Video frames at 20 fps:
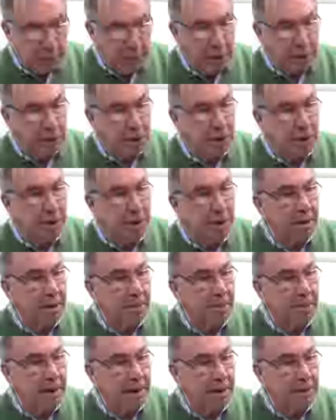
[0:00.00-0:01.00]
talking
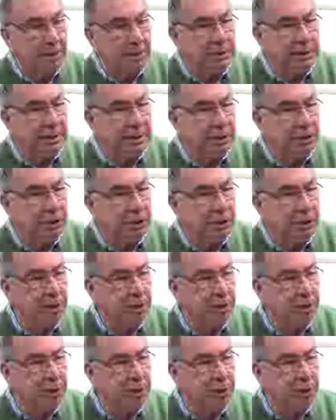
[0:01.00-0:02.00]
about teaching
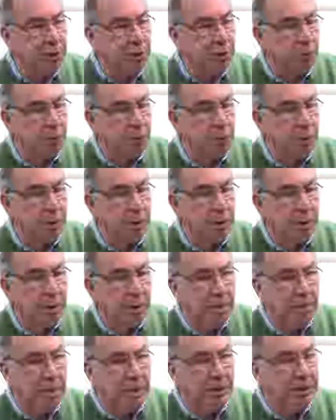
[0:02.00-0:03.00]
to
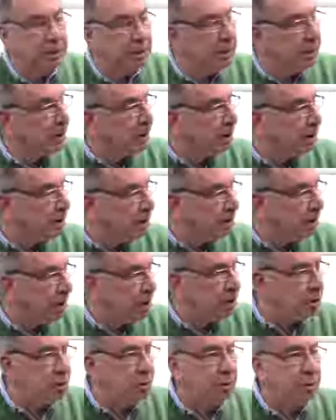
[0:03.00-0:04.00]
basically
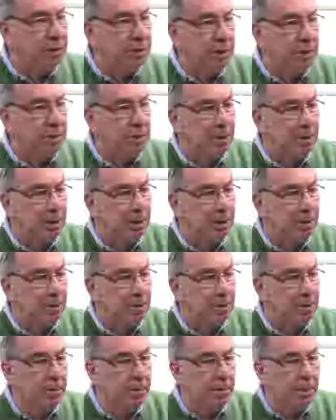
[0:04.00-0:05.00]
undergraduates, I believe.
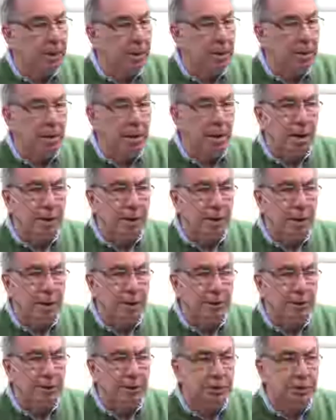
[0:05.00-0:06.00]
And
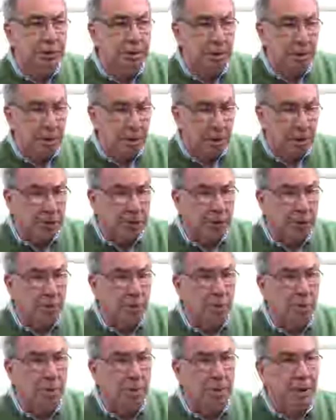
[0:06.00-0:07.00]
that's also
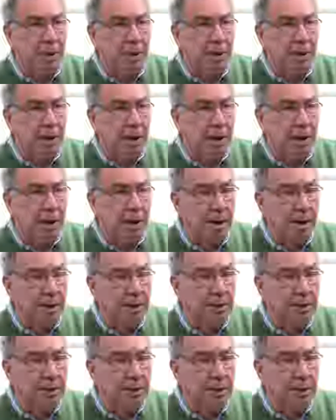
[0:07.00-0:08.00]
Norman
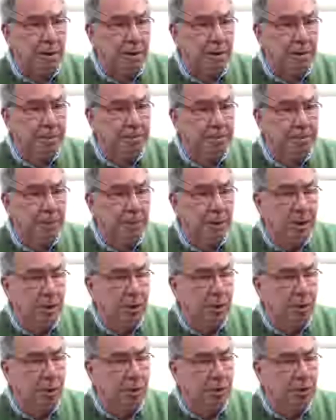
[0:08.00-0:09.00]
and
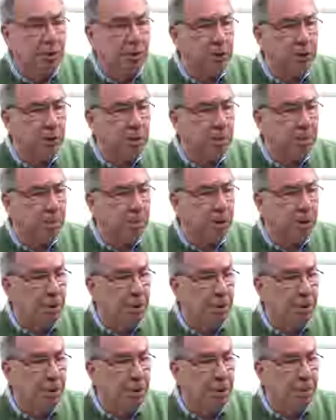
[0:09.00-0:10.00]
Carl
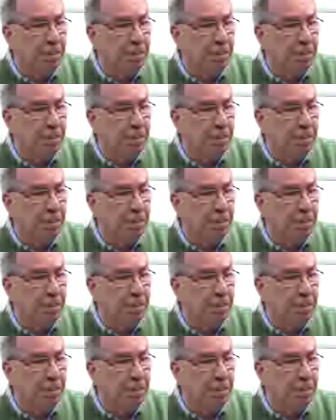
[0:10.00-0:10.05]
Stukenberg